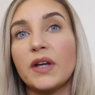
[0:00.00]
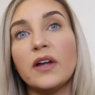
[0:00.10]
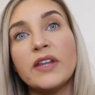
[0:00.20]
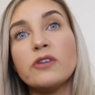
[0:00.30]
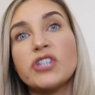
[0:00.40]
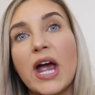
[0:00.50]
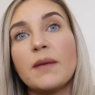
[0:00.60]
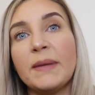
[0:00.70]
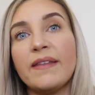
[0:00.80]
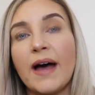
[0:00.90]
they'll check
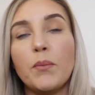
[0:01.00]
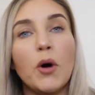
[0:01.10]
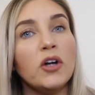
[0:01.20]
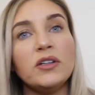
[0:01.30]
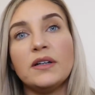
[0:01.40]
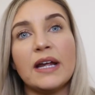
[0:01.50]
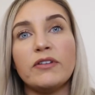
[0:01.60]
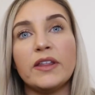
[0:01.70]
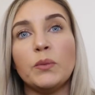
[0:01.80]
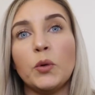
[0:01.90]
me at that point and
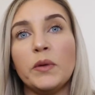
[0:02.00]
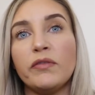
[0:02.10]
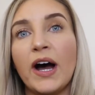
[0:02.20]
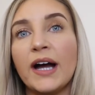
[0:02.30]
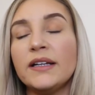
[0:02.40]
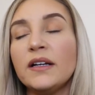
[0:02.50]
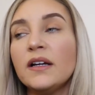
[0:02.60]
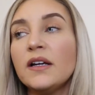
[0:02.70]
everything will be fine.